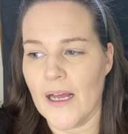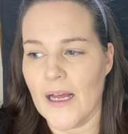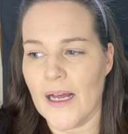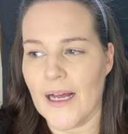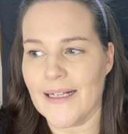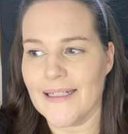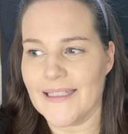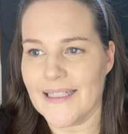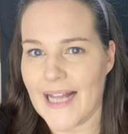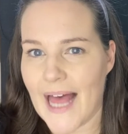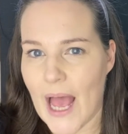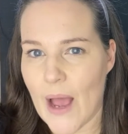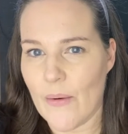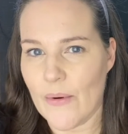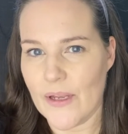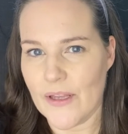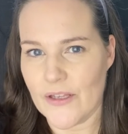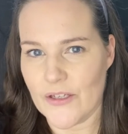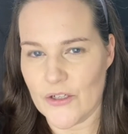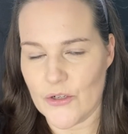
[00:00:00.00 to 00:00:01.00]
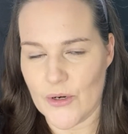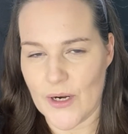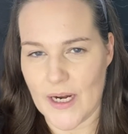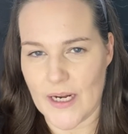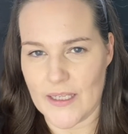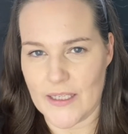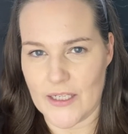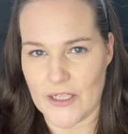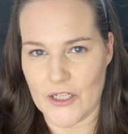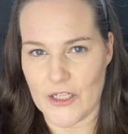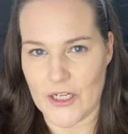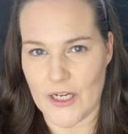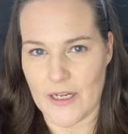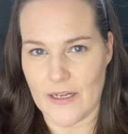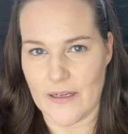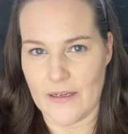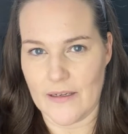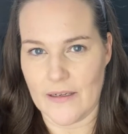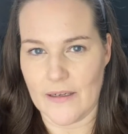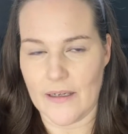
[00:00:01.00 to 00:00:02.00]
Allowing the
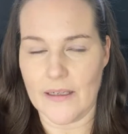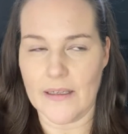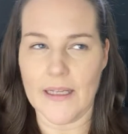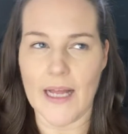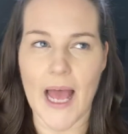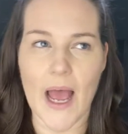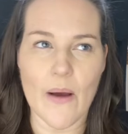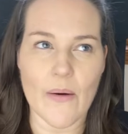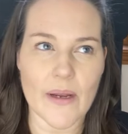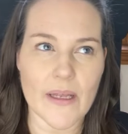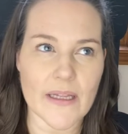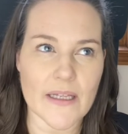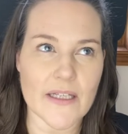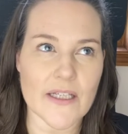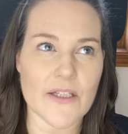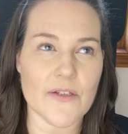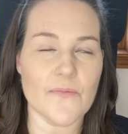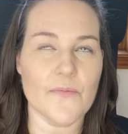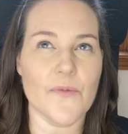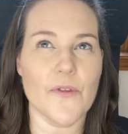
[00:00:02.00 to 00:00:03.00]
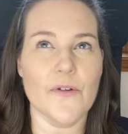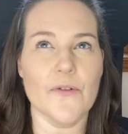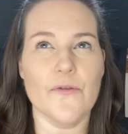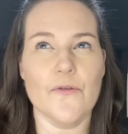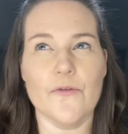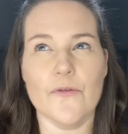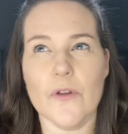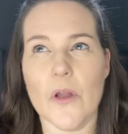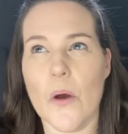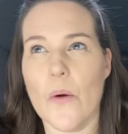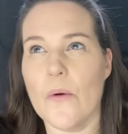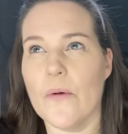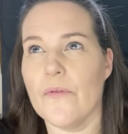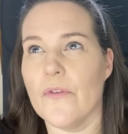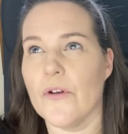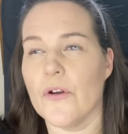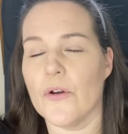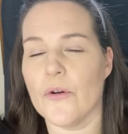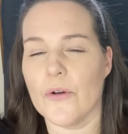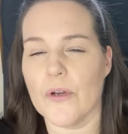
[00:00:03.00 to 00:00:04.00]
transition, allowing this, the flow of
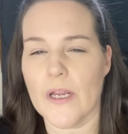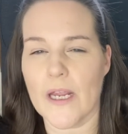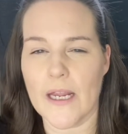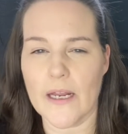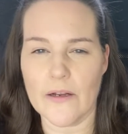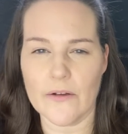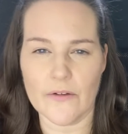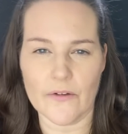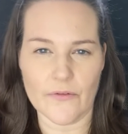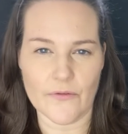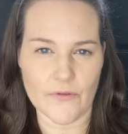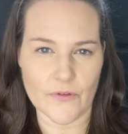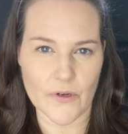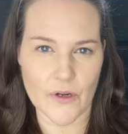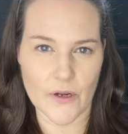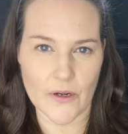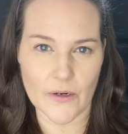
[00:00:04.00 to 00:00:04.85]
the creative,